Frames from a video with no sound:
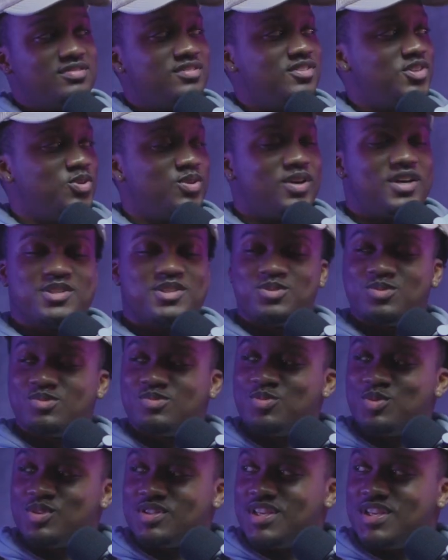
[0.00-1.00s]
You guys
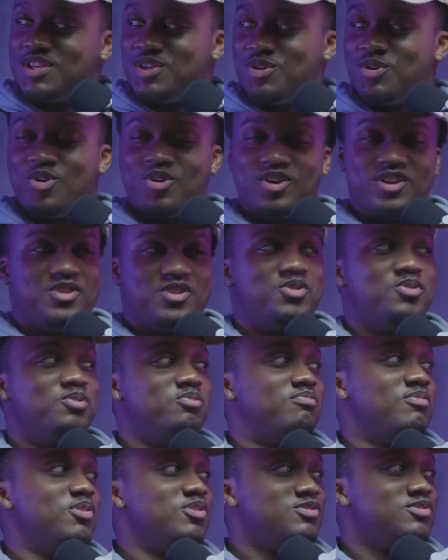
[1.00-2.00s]
were saying you already knew
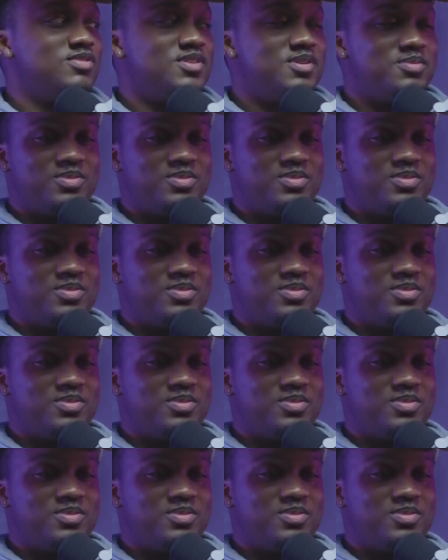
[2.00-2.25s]
most of it,